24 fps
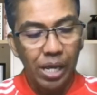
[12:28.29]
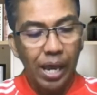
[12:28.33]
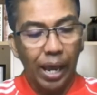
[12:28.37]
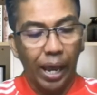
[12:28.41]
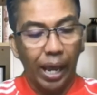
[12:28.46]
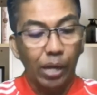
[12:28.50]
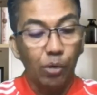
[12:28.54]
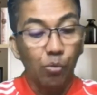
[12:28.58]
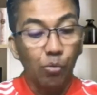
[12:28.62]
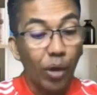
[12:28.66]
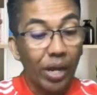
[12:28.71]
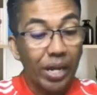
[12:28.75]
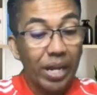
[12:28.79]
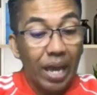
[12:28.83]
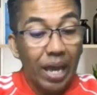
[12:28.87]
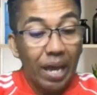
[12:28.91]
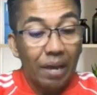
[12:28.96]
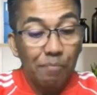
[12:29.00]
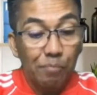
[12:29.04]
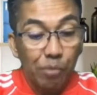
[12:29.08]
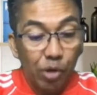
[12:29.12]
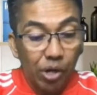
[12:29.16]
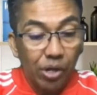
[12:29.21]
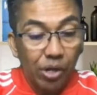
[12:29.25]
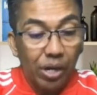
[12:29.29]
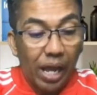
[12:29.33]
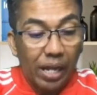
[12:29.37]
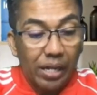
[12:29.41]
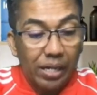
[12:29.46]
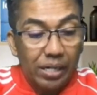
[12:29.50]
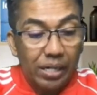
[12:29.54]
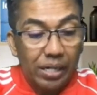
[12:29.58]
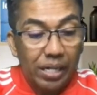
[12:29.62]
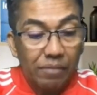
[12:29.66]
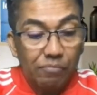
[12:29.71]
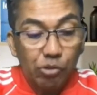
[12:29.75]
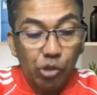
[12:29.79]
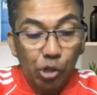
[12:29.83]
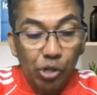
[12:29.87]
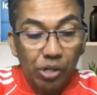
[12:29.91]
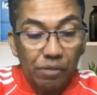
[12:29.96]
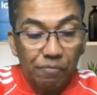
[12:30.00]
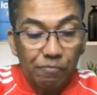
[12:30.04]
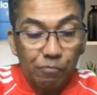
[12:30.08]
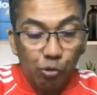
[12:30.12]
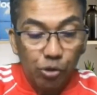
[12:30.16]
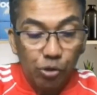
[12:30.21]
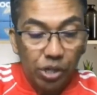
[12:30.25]
And when Eber had lived
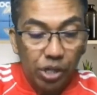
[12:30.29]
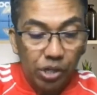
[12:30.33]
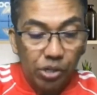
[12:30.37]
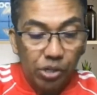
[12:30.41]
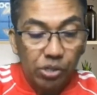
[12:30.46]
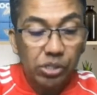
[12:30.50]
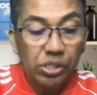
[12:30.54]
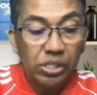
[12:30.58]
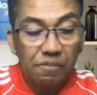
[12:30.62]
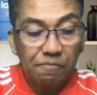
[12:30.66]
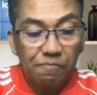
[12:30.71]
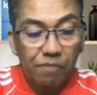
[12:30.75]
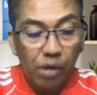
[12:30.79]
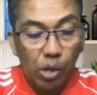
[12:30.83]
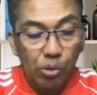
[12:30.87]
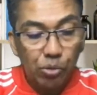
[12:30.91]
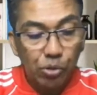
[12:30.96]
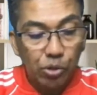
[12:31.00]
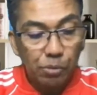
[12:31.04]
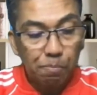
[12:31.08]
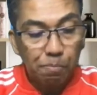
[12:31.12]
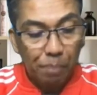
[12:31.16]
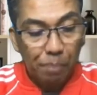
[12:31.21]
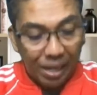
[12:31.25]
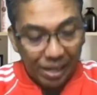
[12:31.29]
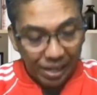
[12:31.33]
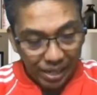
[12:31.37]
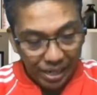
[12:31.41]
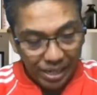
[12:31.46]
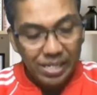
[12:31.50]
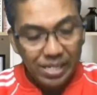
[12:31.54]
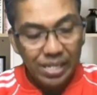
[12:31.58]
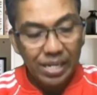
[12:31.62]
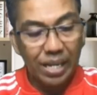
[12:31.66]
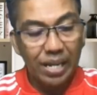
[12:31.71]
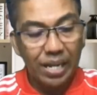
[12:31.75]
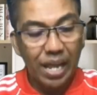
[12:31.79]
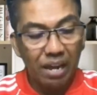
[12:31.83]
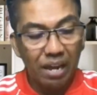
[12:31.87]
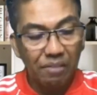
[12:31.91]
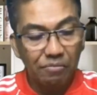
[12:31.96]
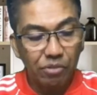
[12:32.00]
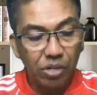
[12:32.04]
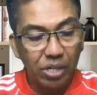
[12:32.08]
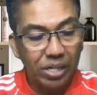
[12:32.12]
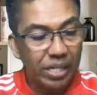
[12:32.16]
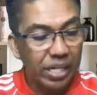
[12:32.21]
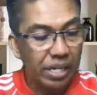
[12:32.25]
34 years, he fathered Peleg, and
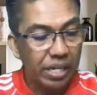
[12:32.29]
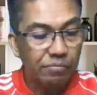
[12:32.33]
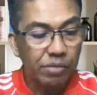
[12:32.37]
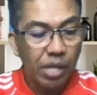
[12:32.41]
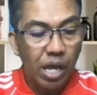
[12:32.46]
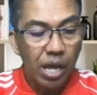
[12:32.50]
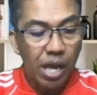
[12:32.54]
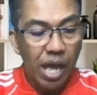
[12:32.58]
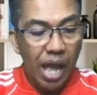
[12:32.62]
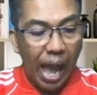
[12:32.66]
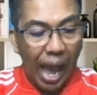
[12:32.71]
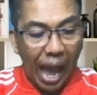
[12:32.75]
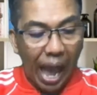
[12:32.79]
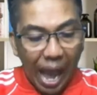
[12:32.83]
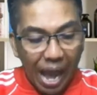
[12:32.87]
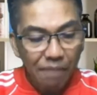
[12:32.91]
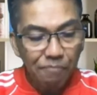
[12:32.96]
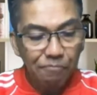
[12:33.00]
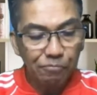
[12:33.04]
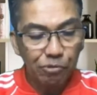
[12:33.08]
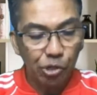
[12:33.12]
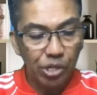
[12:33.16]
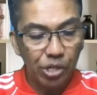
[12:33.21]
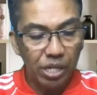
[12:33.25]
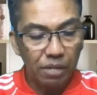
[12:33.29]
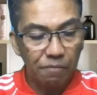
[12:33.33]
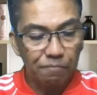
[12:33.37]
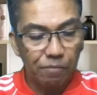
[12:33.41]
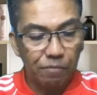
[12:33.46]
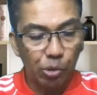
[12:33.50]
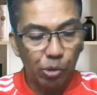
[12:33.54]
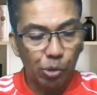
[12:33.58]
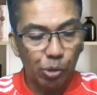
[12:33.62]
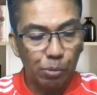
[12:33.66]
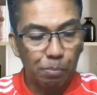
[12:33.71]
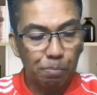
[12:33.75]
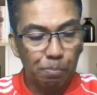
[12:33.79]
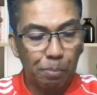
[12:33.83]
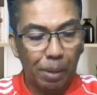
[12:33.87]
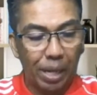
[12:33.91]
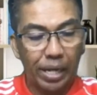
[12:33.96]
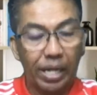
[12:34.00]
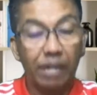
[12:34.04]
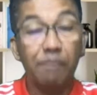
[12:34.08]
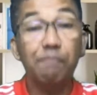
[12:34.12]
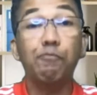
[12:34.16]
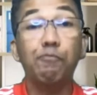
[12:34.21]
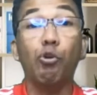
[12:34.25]
Eber lived after he fathered
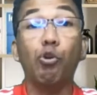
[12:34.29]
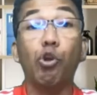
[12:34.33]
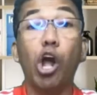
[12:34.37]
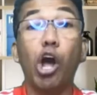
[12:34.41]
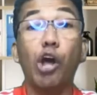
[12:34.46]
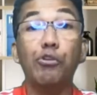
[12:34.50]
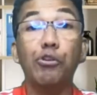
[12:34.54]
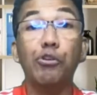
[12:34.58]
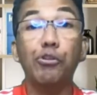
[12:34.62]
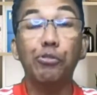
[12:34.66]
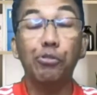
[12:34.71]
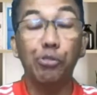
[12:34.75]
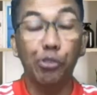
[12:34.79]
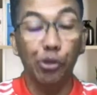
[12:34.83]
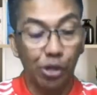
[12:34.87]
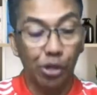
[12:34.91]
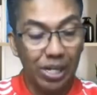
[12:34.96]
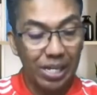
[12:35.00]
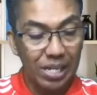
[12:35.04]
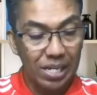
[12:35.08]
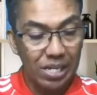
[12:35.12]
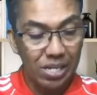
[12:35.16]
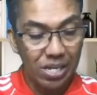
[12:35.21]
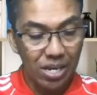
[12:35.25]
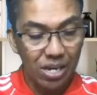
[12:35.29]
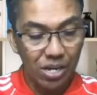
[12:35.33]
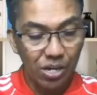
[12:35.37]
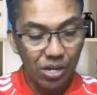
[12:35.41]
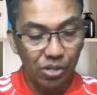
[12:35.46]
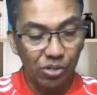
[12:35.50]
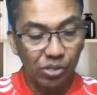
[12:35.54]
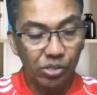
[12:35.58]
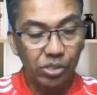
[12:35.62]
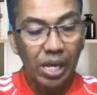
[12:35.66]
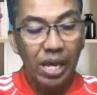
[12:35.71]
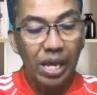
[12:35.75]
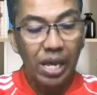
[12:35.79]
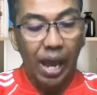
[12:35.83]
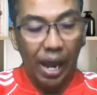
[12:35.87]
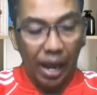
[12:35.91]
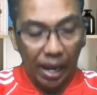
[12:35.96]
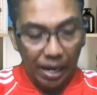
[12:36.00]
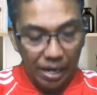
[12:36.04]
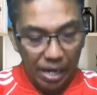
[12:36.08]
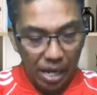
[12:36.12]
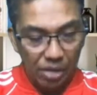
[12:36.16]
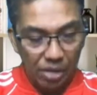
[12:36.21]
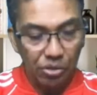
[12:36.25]
Peleg 430 years
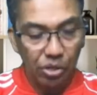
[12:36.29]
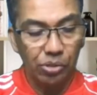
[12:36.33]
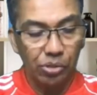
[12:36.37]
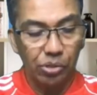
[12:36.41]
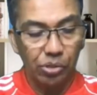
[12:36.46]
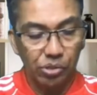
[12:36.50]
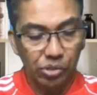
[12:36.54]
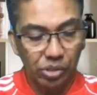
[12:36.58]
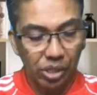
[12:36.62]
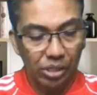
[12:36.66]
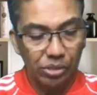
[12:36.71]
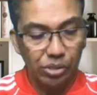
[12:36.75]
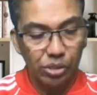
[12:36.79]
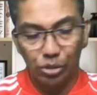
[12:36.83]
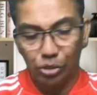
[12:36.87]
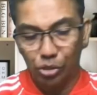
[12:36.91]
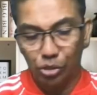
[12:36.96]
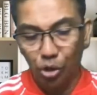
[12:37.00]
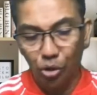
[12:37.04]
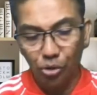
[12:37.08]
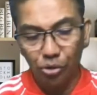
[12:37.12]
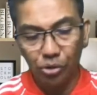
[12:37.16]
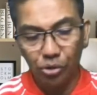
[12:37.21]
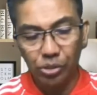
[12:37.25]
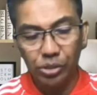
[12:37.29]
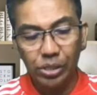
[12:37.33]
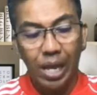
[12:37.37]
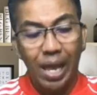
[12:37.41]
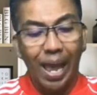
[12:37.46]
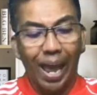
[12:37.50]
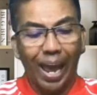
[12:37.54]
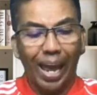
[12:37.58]
and had other sons and daughters.